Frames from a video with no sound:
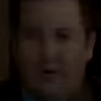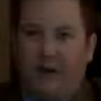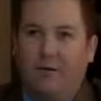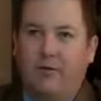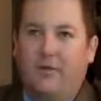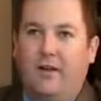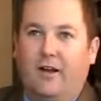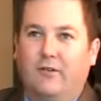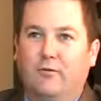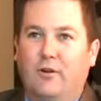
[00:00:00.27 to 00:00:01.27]
Talking with
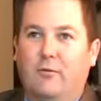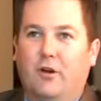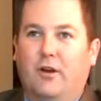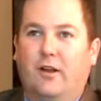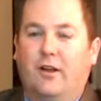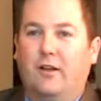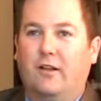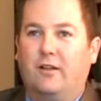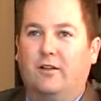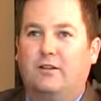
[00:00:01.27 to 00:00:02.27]
Dr. Rudi Moerck,
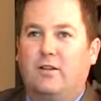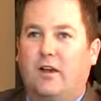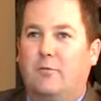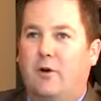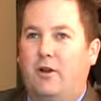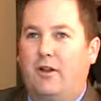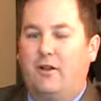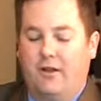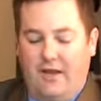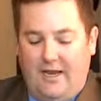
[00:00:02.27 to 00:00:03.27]
let's talk about
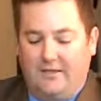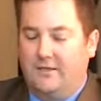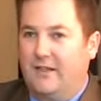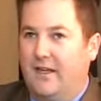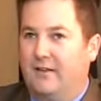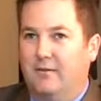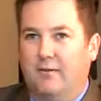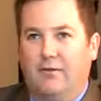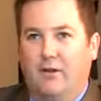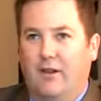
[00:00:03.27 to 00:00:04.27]
astaxanthin.
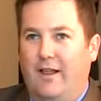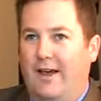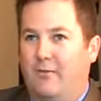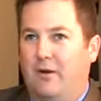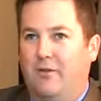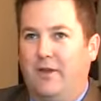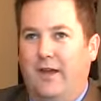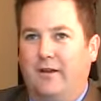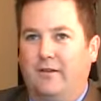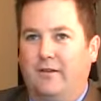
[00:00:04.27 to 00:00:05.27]
We've heard a lot about
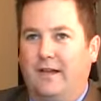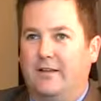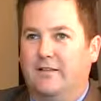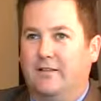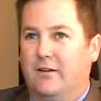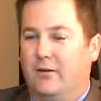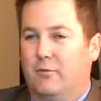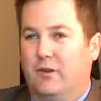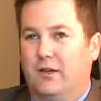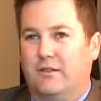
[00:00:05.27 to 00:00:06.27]
that in the last year
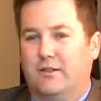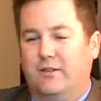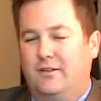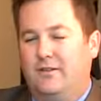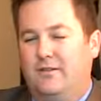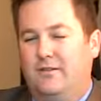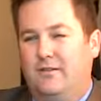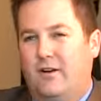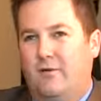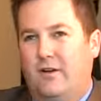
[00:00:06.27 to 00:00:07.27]
plus. Can you just
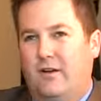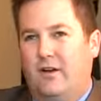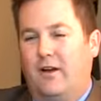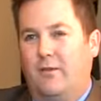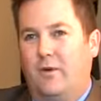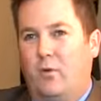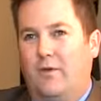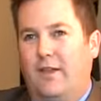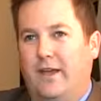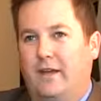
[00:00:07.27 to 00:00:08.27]
start by talking about
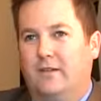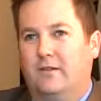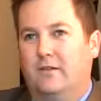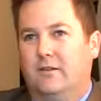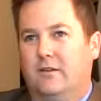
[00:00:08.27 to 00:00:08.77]
what that is?